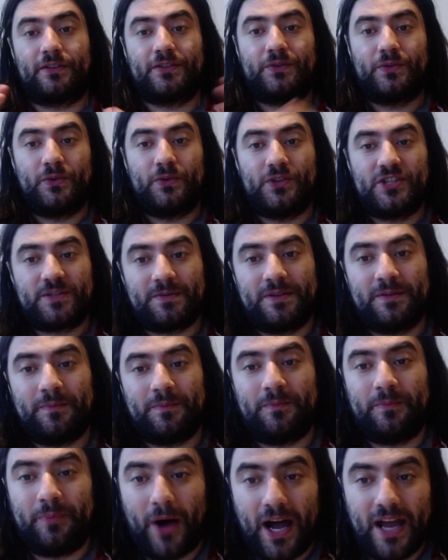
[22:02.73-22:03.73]

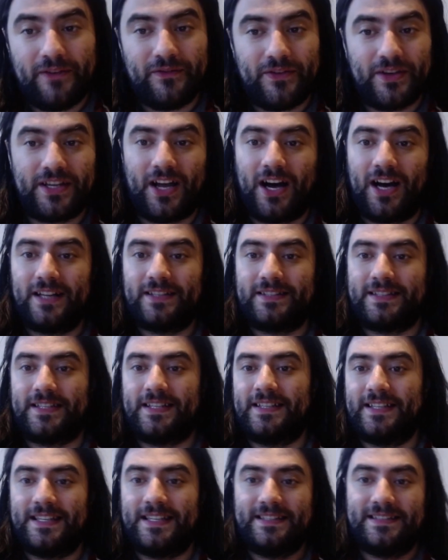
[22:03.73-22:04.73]
endorsement by The
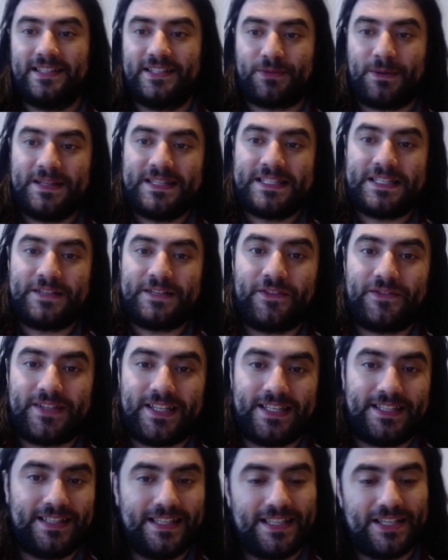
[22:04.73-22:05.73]
Guardian in the
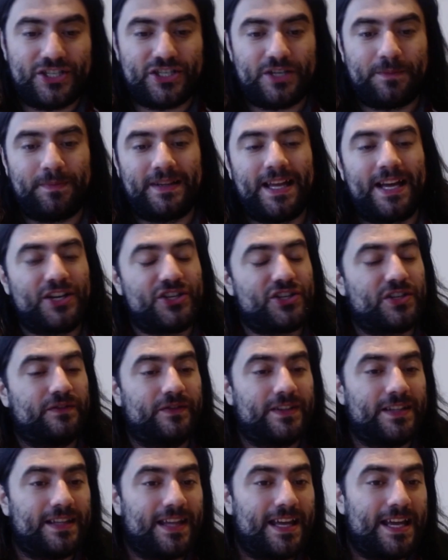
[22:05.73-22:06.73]
2015 leadership election
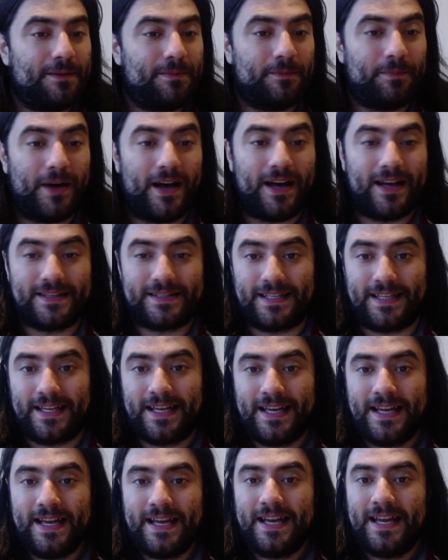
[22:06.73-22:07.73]
for the Labour Party.
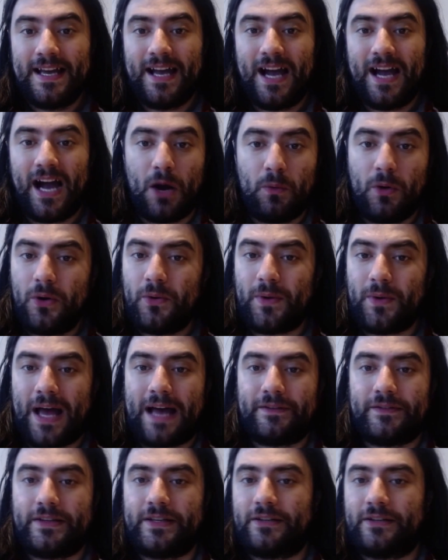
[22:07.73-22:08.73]
I won't
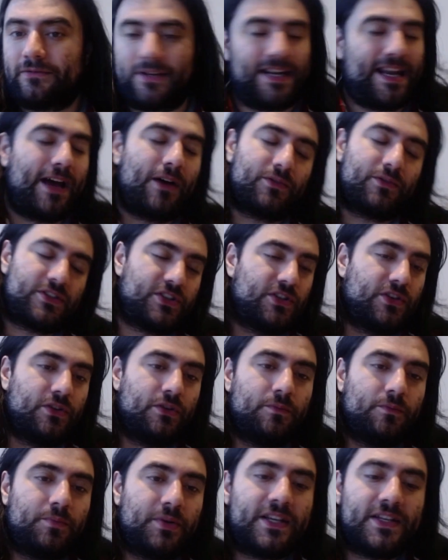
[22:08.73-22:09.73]
have it read out to
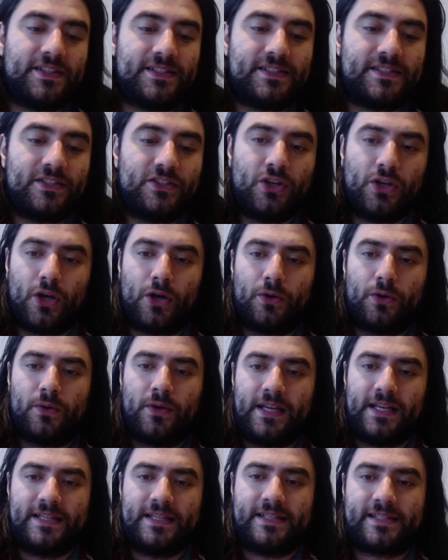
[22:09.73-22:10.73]
you because, you know,
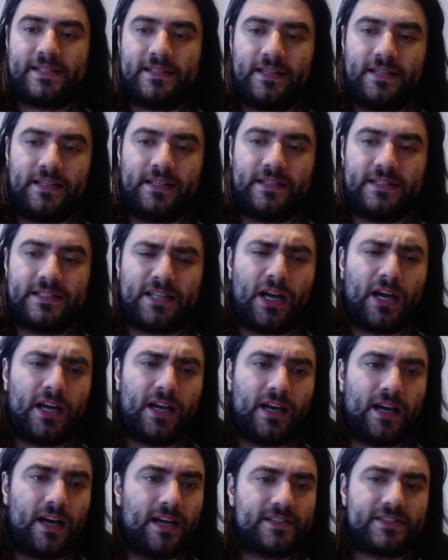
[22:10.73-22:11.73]
it's an
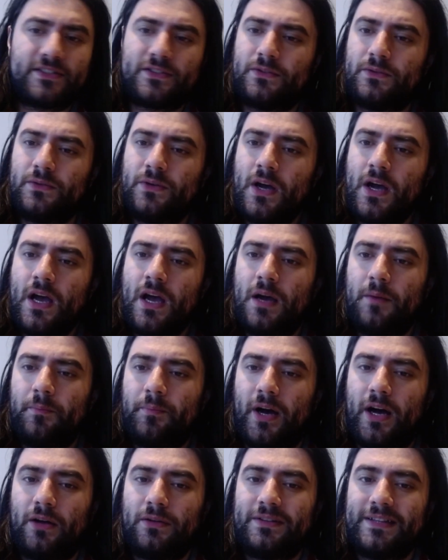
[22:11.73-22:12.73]
entire article,
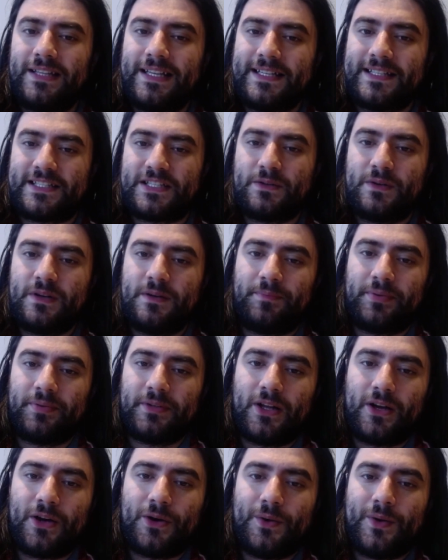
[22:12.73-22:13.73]
but I'll link to it
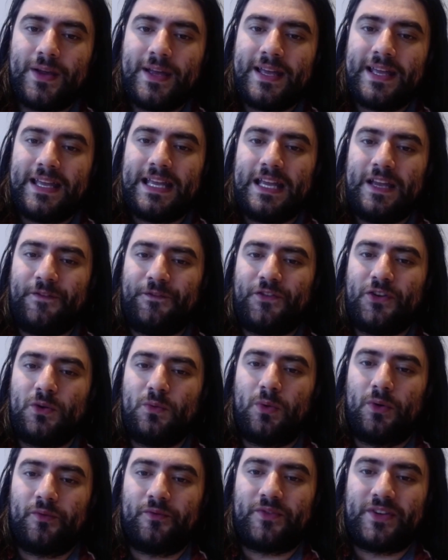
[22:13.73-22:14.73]
below if you
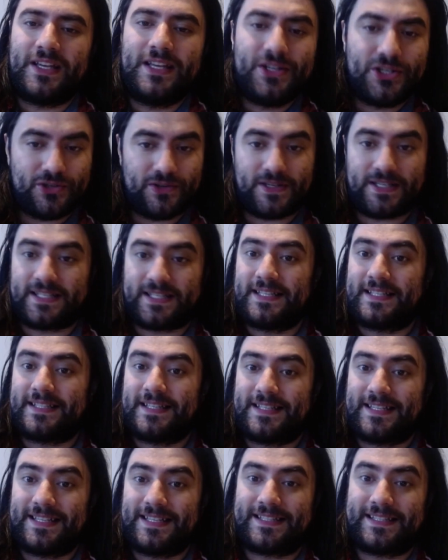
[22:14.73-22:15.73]
want the interesting
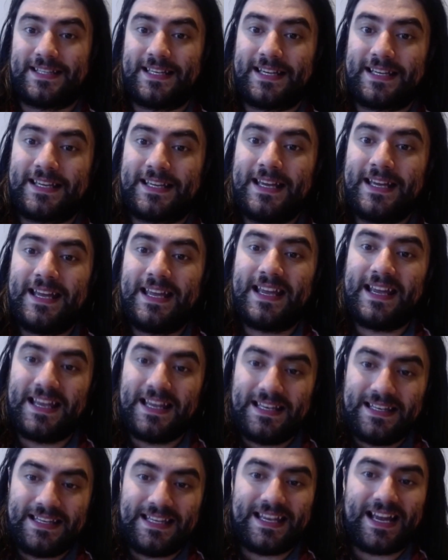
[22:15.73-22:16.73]
statistic.
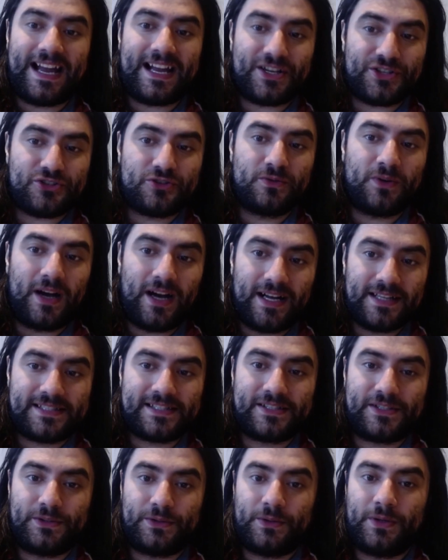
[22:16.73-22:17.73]
In the actual
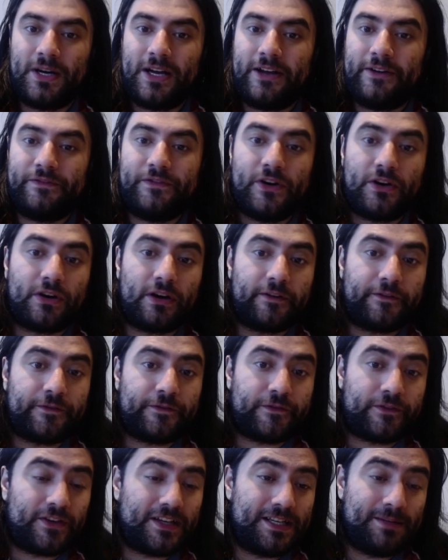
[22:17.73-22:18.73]
article, there are
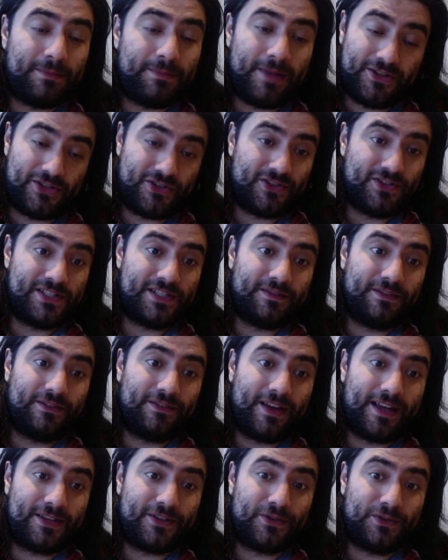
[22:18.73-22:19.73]
3 mentions of
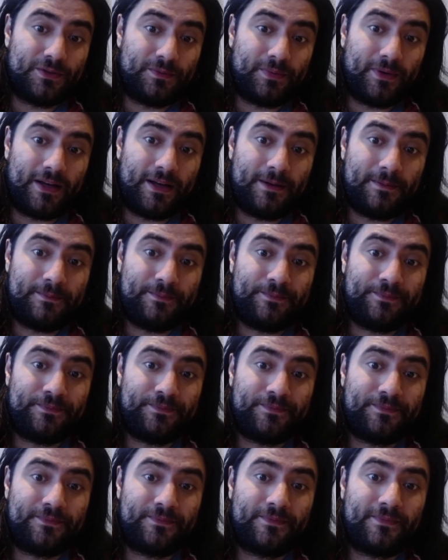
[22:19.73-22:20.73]
Yvette Cooper.
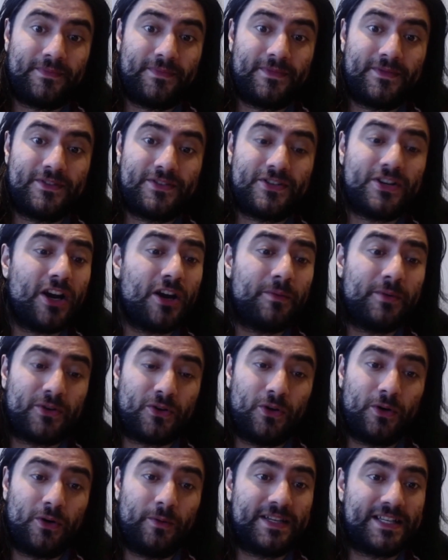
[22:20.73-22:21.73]
Jeremy
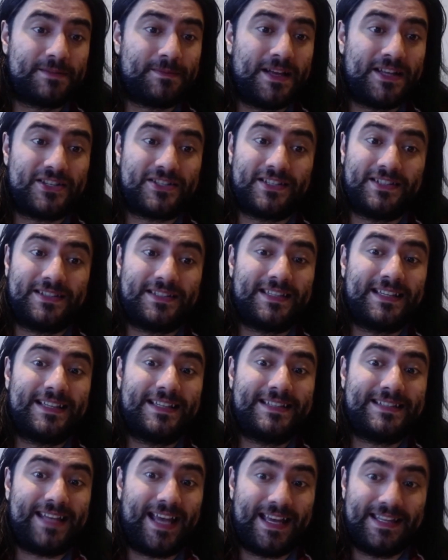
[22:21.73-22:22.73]
Corbyn is mentioned
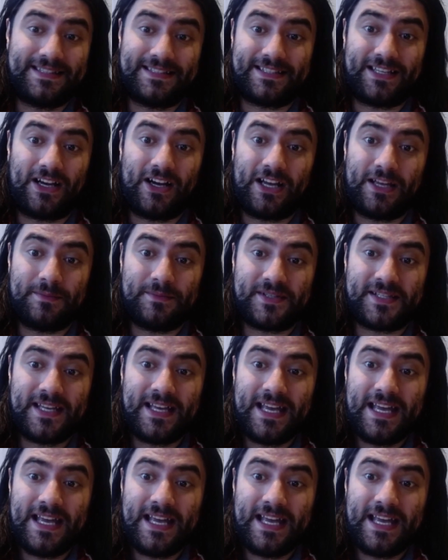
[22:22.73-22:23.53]
10 times.